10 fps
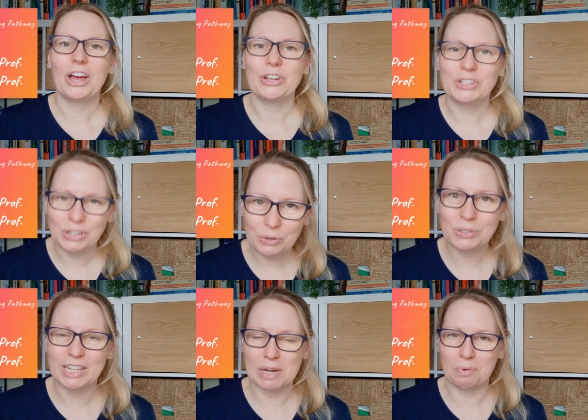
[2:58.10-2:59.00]

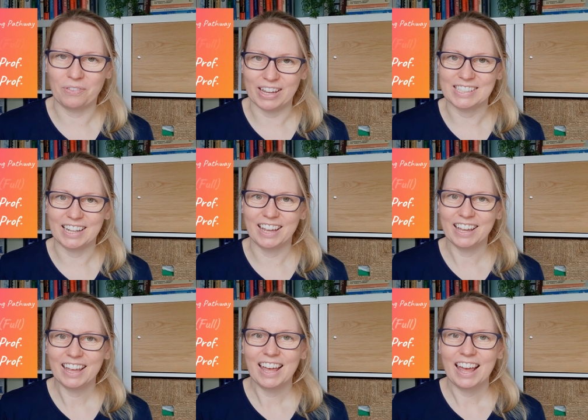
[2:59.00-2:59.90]
associate
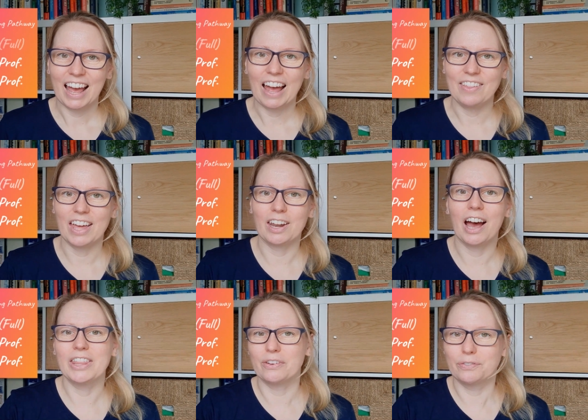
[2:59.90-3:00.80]
professor, and then
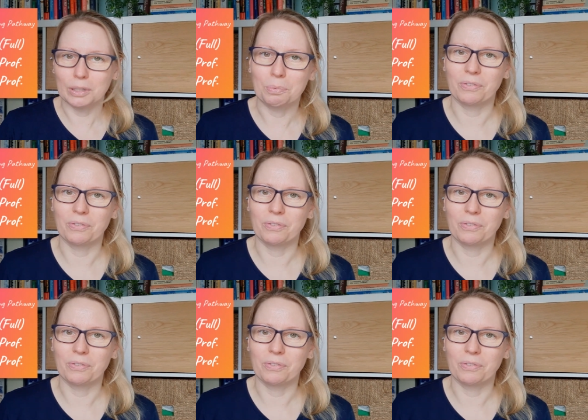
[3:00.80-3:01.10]
either full